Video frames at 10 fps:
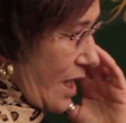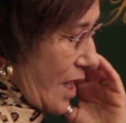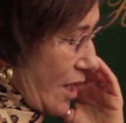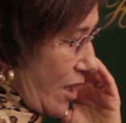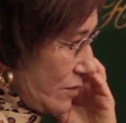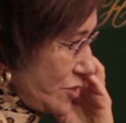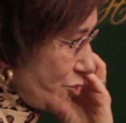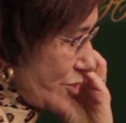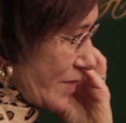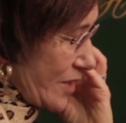I
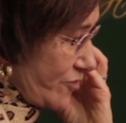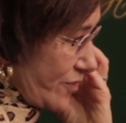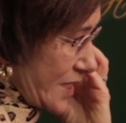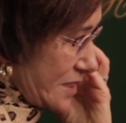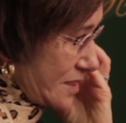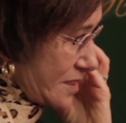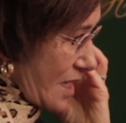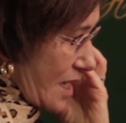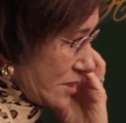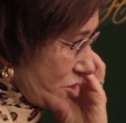always read my friends
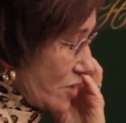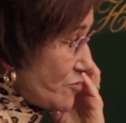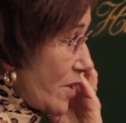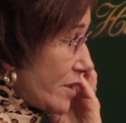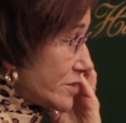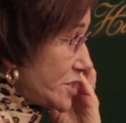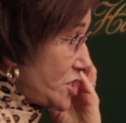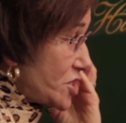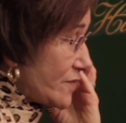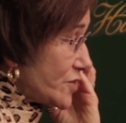Jeff Parker,
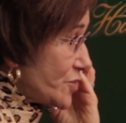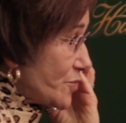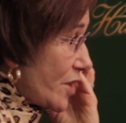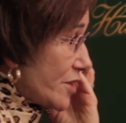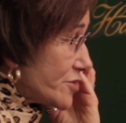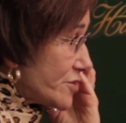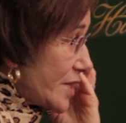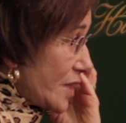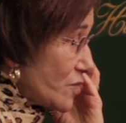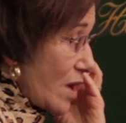T. Jefferson Parker,
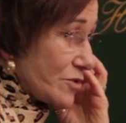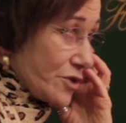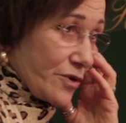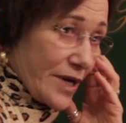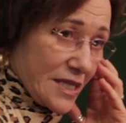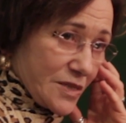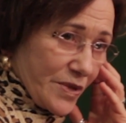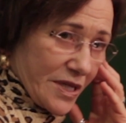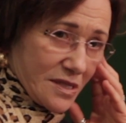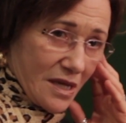and Robert Crace,
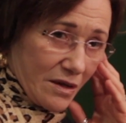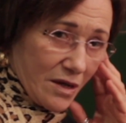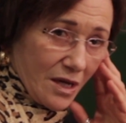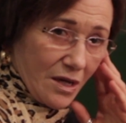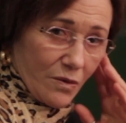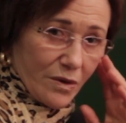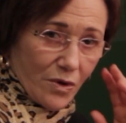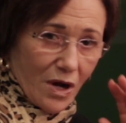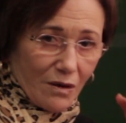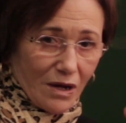because I
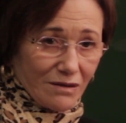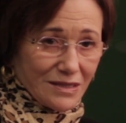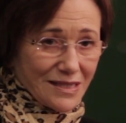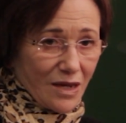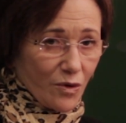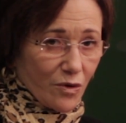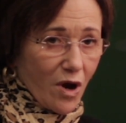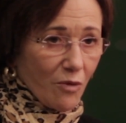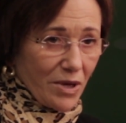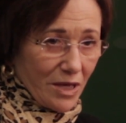always say we were
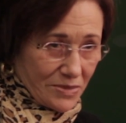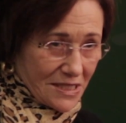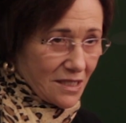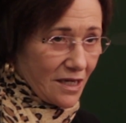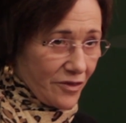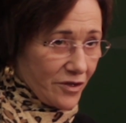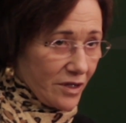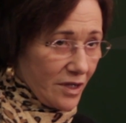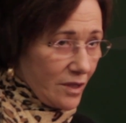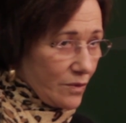all pups together.
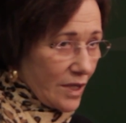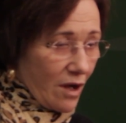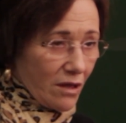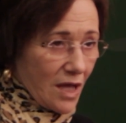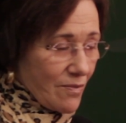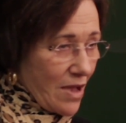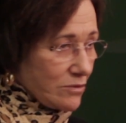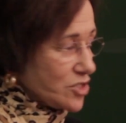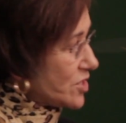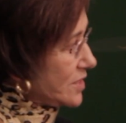We all got
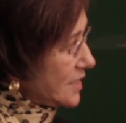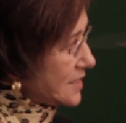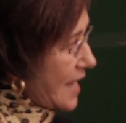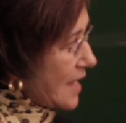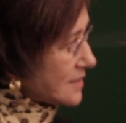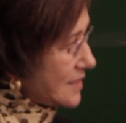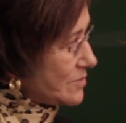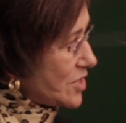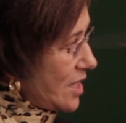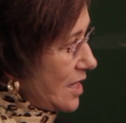published at the exact
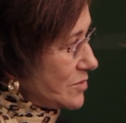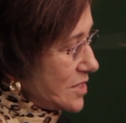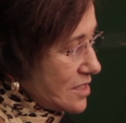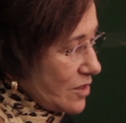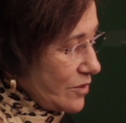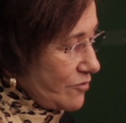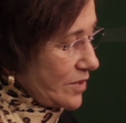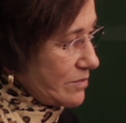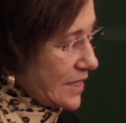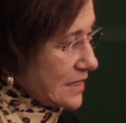same time, and so we've
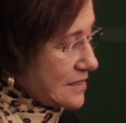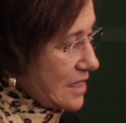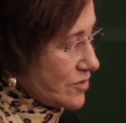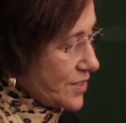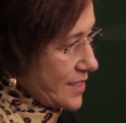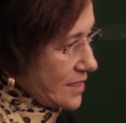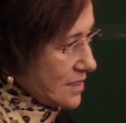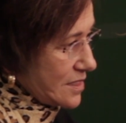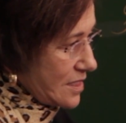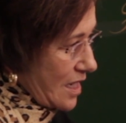been buddies ever since.